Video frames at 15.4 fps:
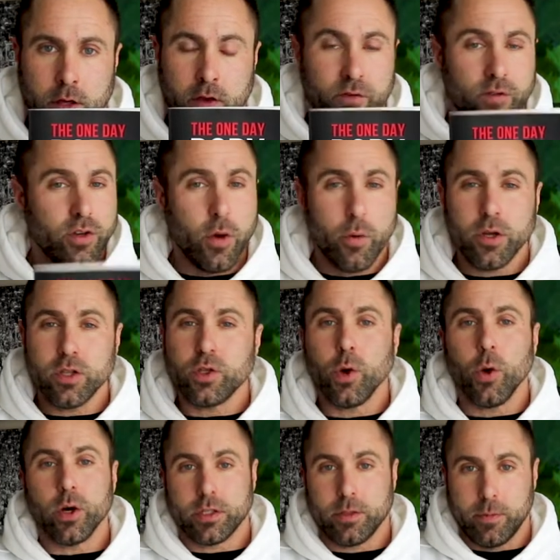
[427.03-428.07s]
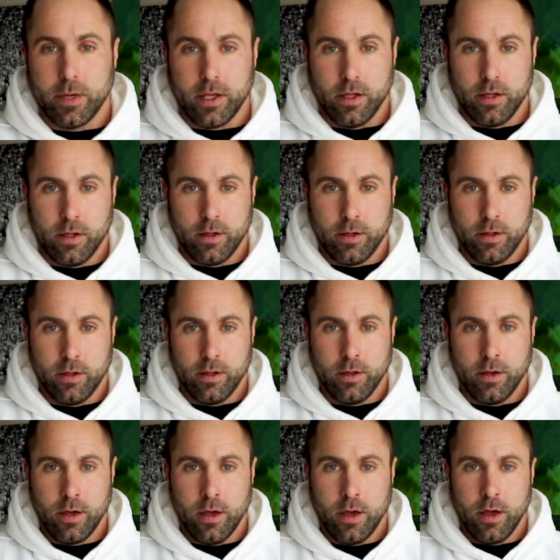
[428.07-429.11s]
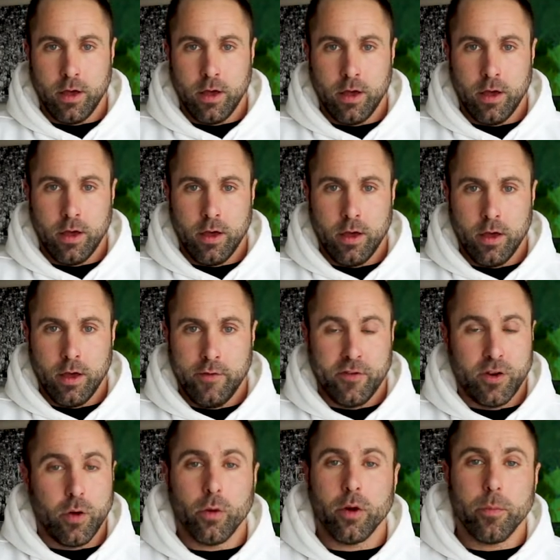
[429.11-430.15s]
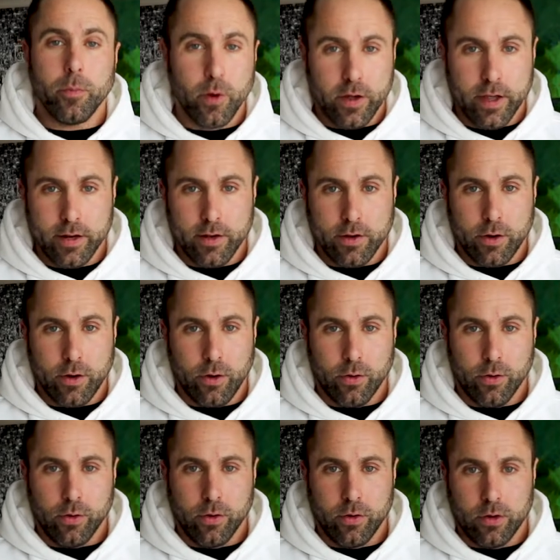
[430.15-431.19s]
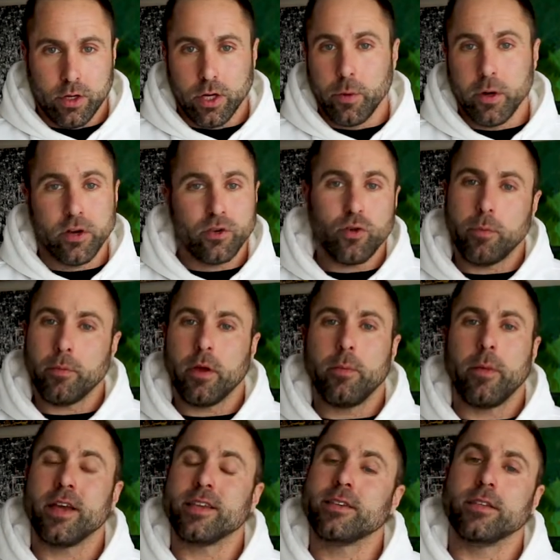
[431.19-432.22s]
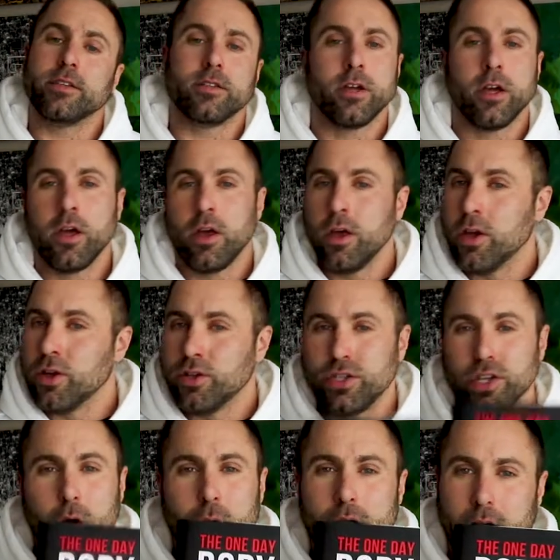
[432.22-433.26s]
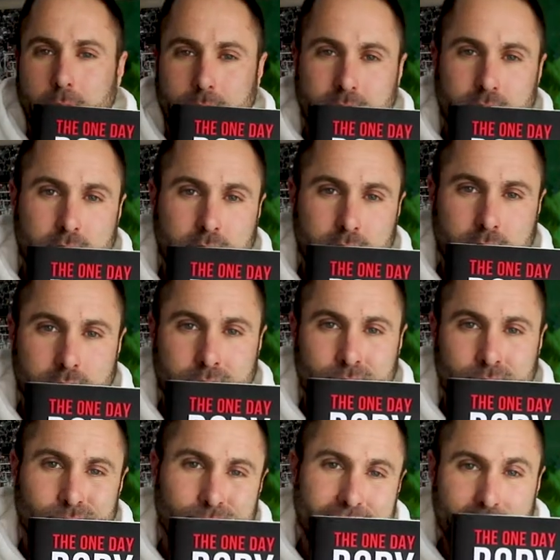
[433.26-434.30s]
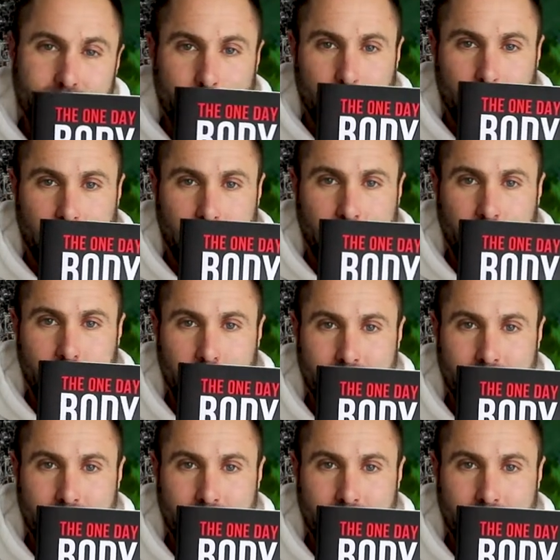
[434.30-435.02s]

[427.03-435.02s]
If you don't want to talk to me, if you don't want to book in a call, you don't want to drop me a message, just go on Amazon, get the book.